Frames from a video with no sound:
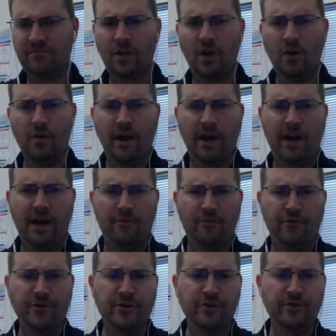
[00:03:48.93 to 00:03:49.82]
okay,
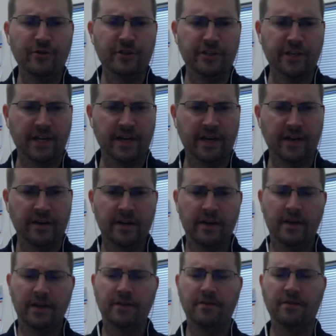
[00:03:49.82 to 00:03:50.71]
I'm reducing
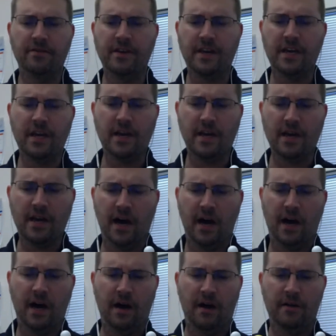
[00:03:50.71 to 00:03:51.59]
the
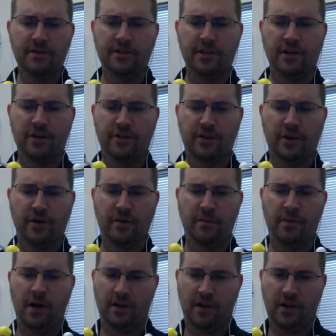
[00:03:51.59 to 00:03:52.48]
uh, serotonin
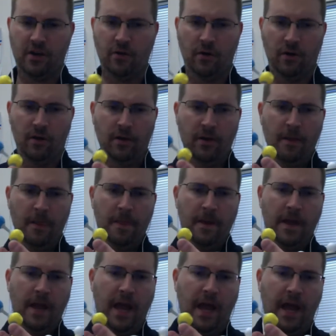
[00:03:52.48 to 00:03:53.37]
molecule,
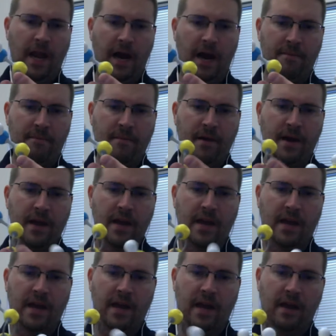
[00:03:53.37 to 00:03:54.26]
and I'm
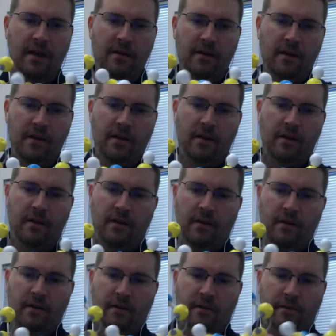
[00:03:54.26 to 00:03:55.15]
making
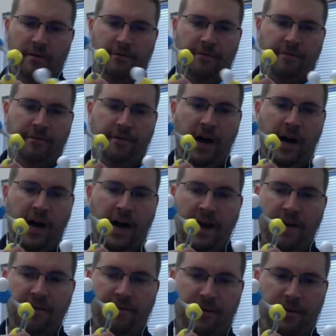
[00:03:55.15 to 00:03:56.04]

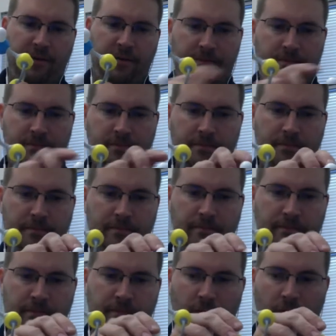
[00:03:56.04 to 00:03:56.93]
5
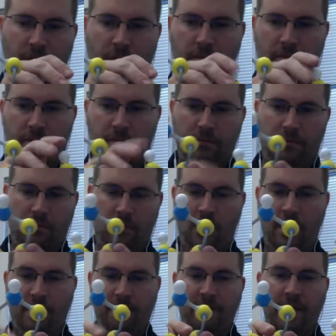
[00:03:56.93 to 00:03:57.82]

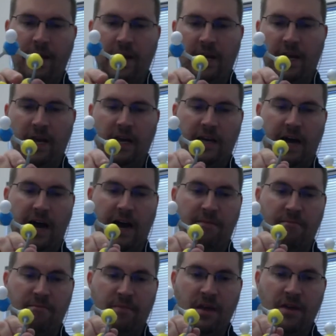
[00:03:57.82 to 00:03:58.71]
or I'm making
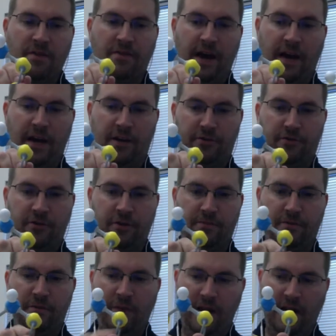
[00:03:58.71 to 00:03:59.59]

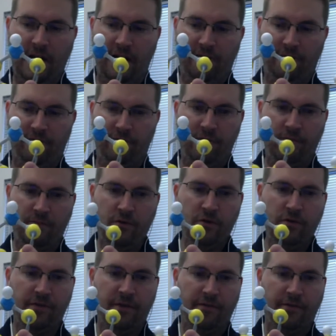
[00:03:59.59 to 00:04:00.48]
dimethyltryptamine. I've
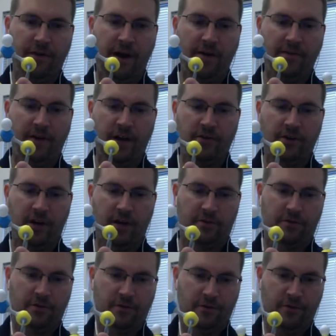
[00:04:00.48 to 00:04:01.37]
removed the 5
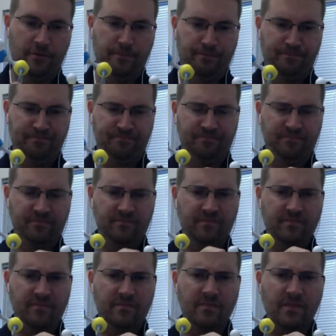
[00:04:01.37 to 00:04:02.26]
hydroxyl group
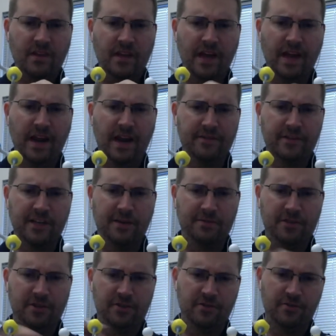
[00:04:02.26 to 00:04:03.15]
and I've
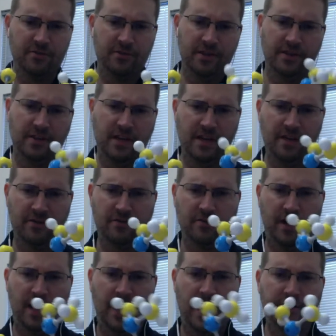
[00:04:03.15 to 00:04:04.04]
substituted the
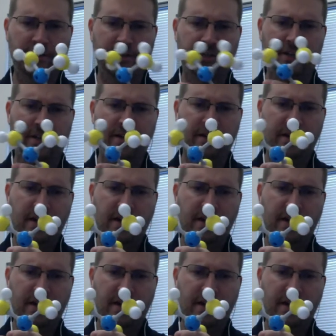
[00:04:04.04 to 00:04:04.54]
two hydrogen